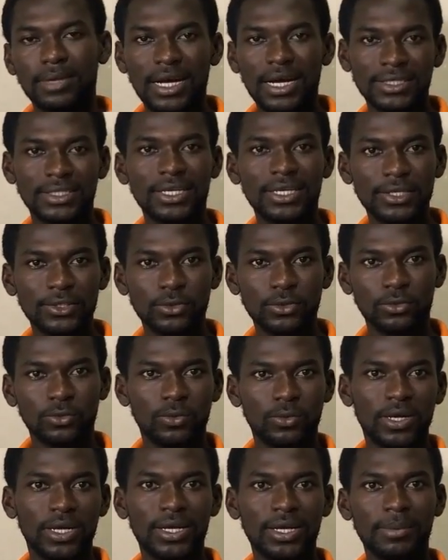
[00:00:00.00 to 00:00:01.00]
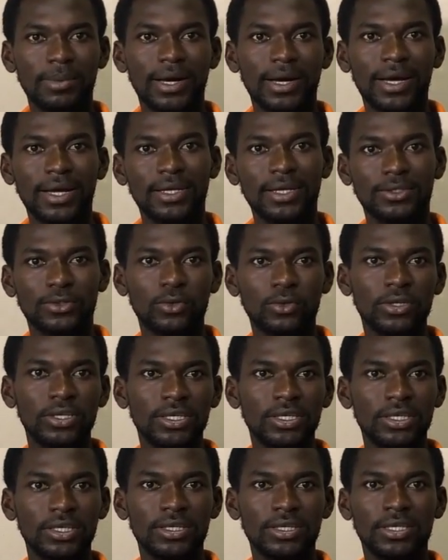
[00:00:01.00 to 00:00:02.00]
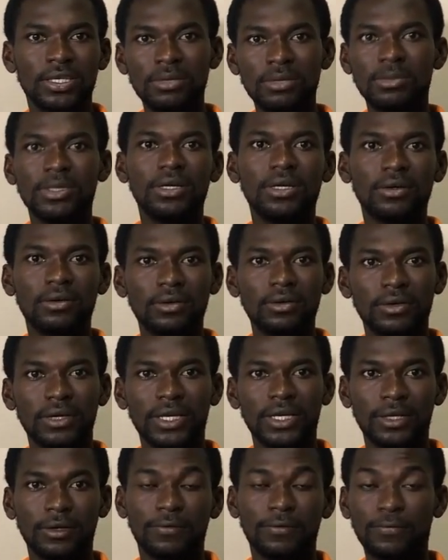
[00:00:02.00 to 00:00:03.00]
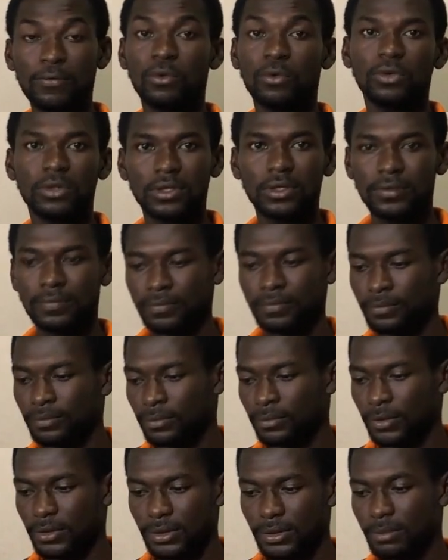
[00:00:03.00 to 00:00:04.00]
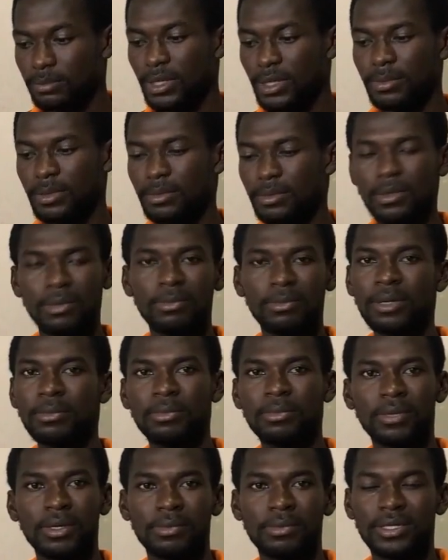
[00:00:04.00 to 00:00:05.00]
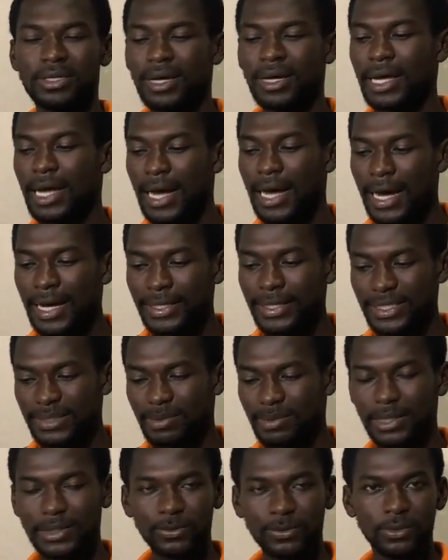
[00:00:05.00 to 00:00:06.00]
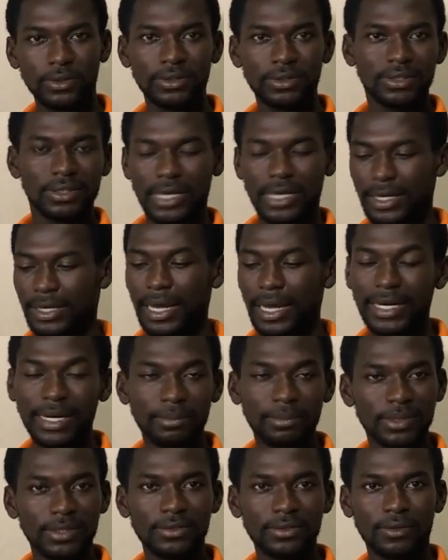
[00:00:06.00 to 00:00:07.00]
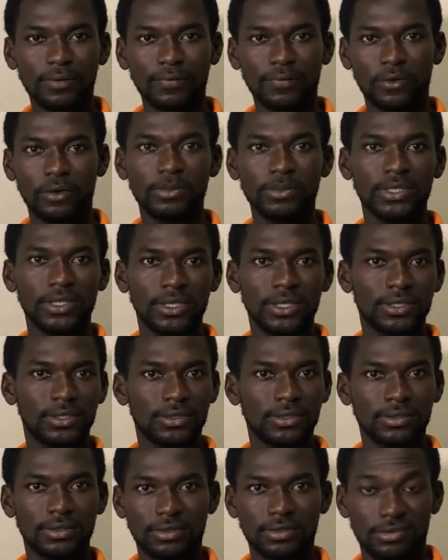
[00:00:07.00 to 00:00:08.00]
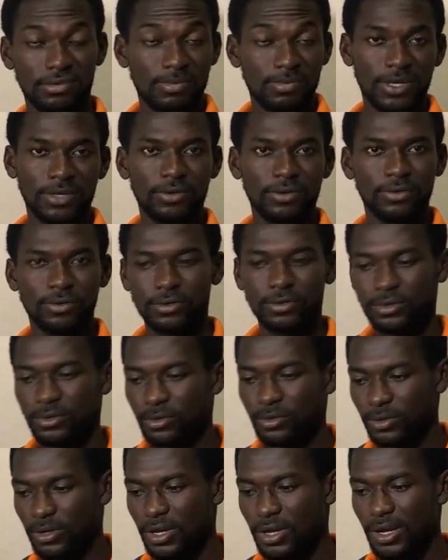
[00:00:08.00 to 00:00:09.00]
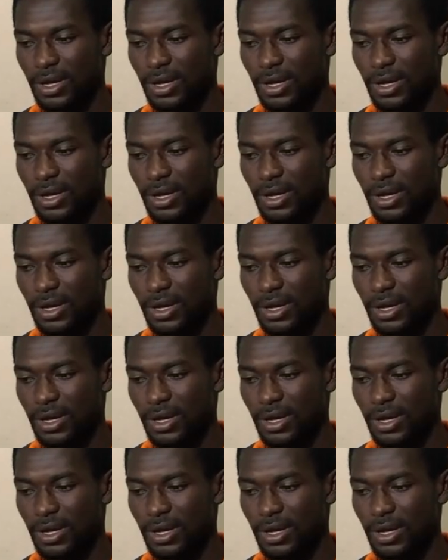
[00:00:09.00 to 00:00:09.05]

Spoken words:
Angela's phone, wherever it's only email and then phone. So maybe others might want other means of communications. You might not know. So